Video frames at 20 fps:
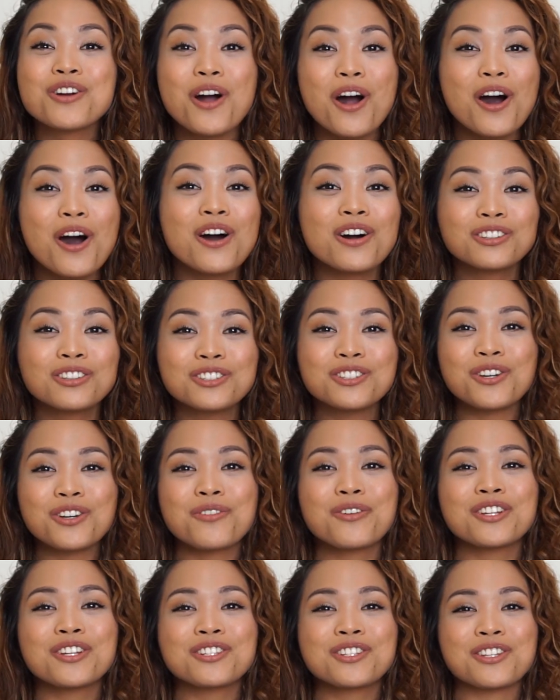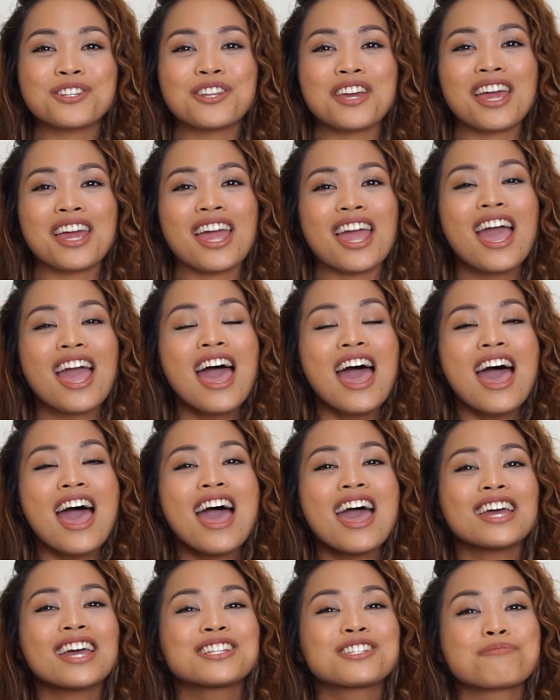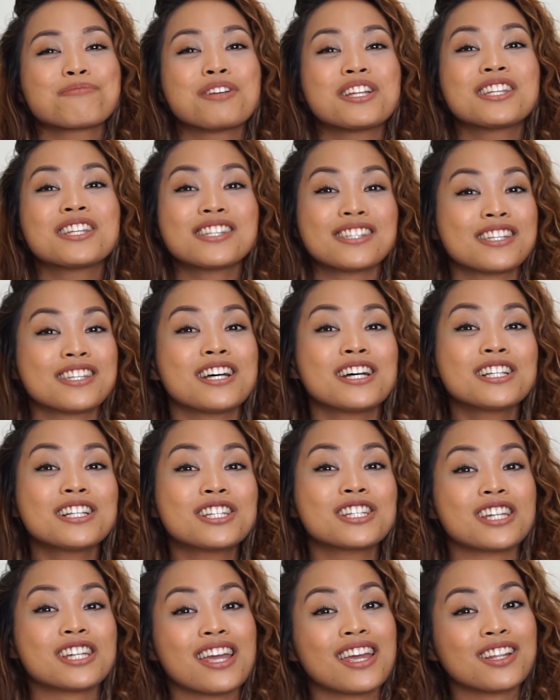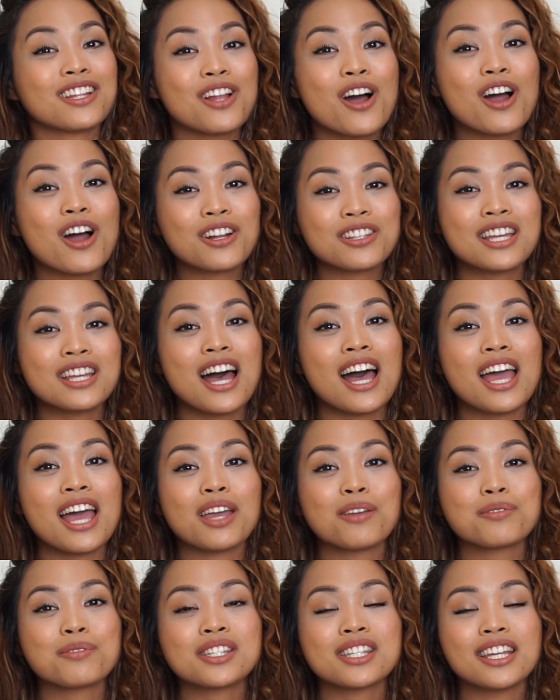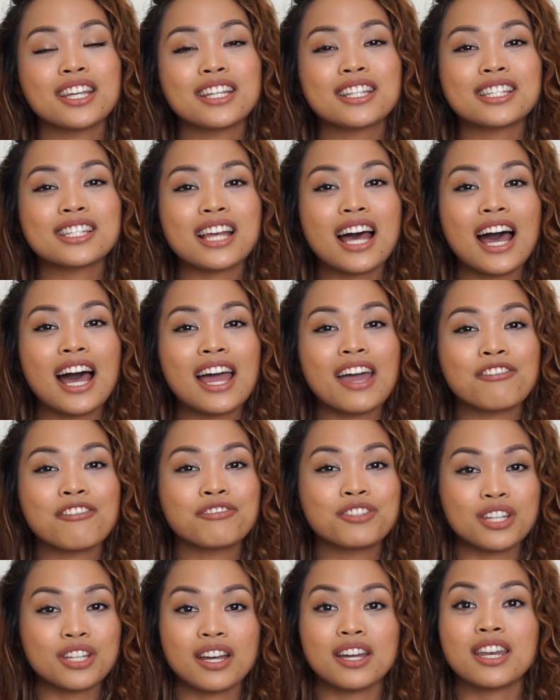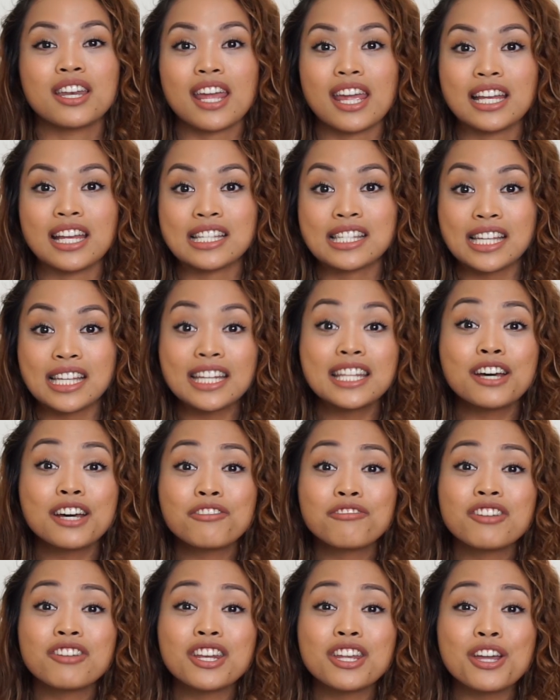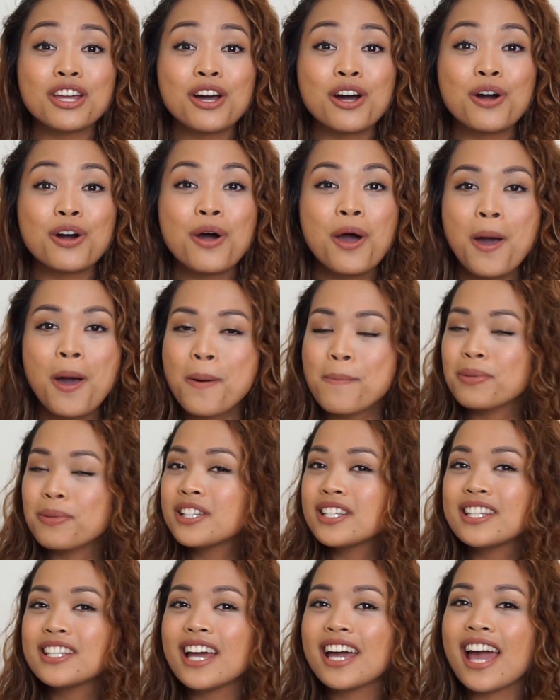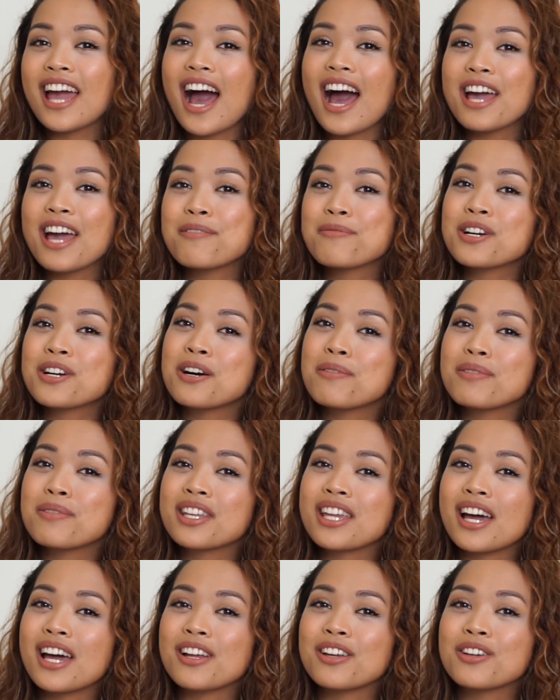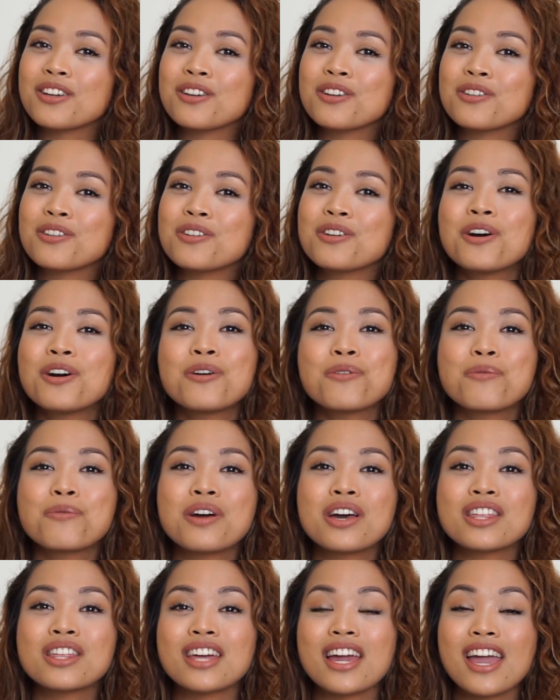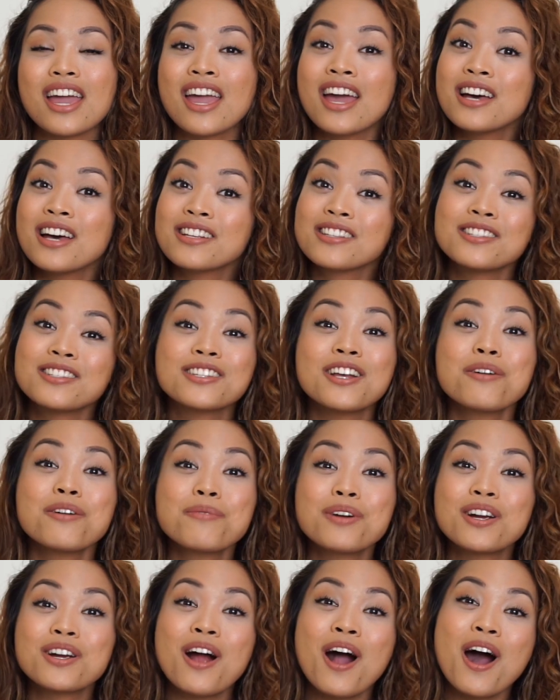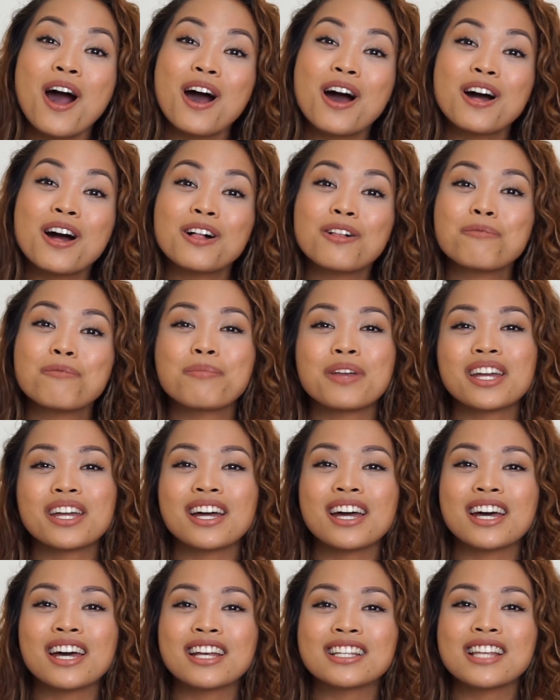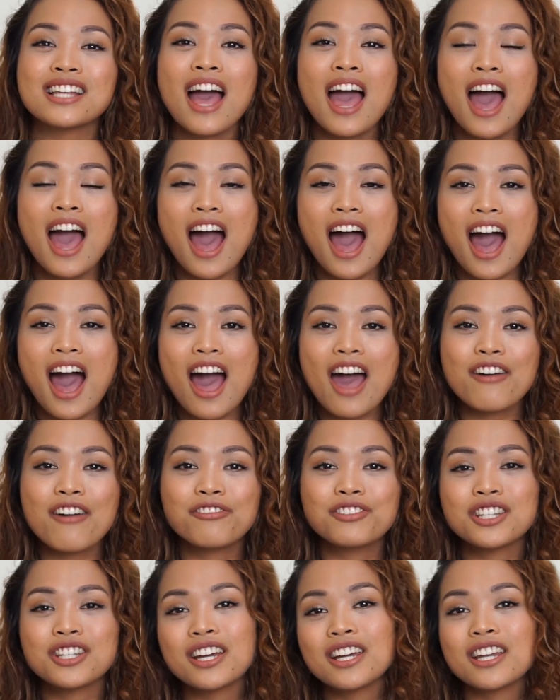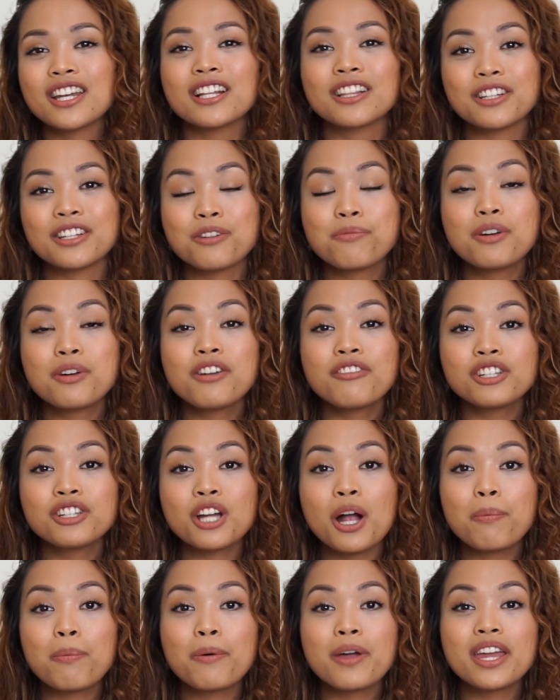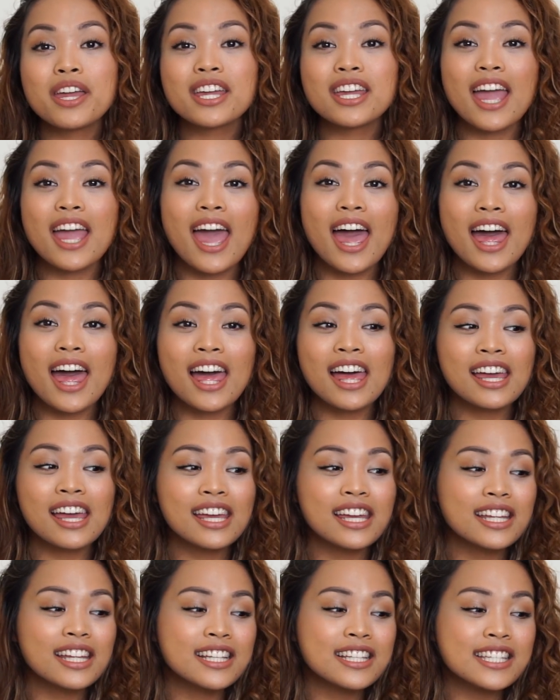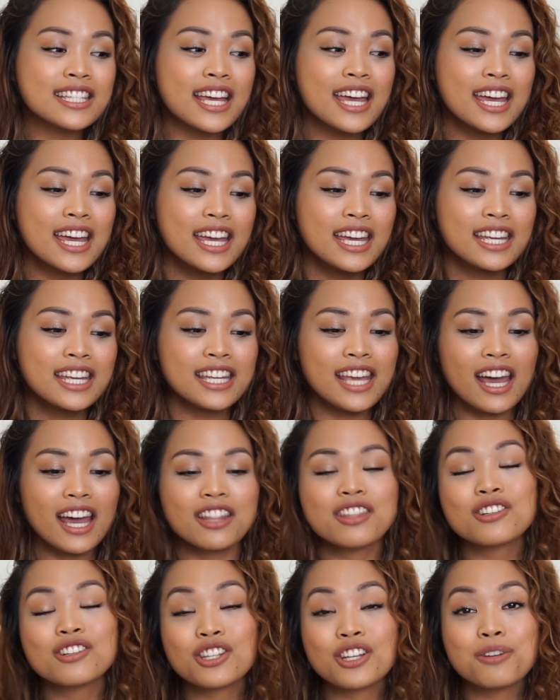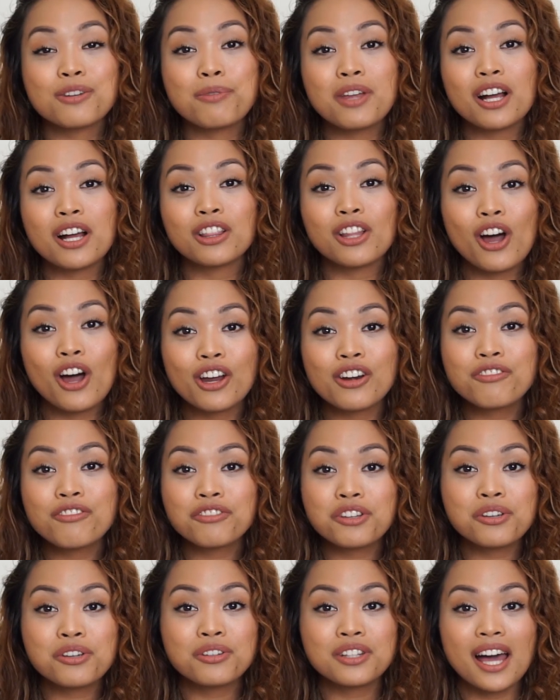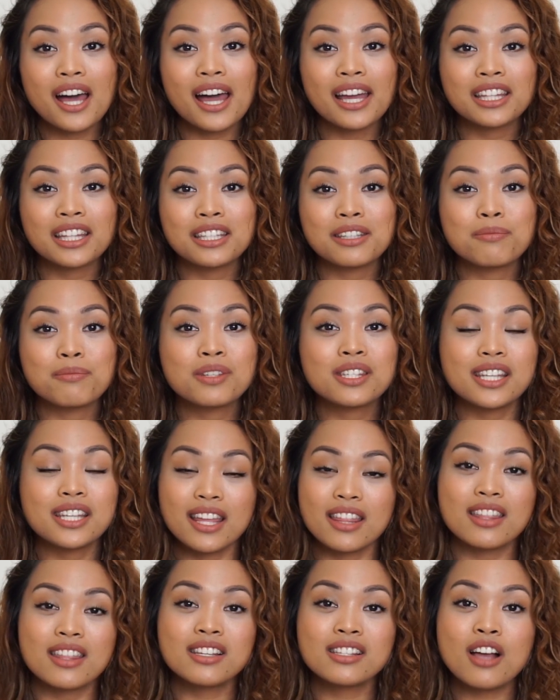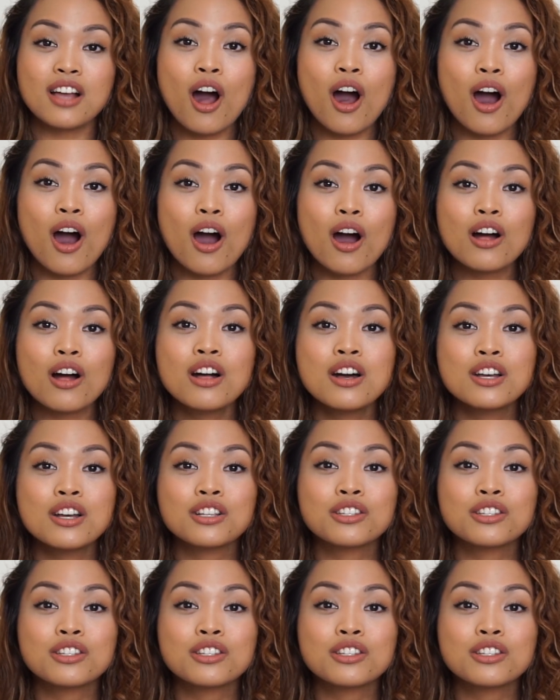all doing today? It's been such a long time since I've done a sit-down video, but today I am coming at you with a summer haul because I've done a little bit of shopping and yeah, there's gonna be a lot of cute items in this haul.